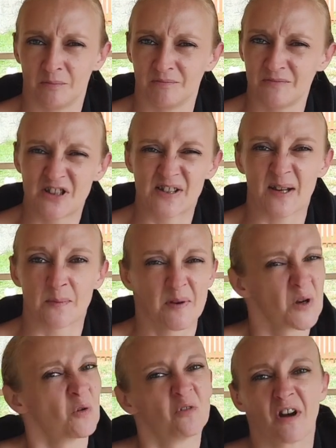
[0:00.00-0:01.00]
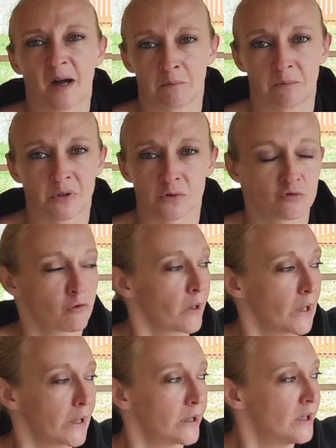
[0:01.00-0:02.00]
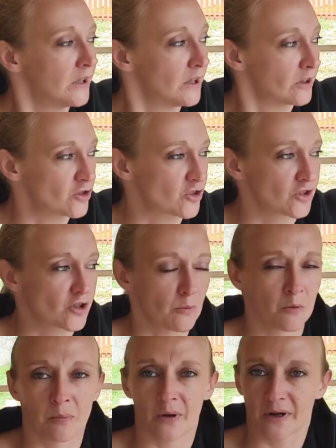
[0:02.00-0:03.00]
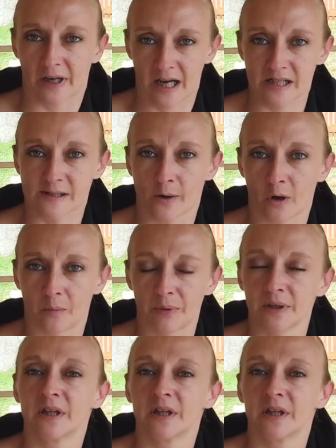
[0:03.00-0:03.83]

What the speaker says: you see them in all van builds, really. Just a double burner gas hob.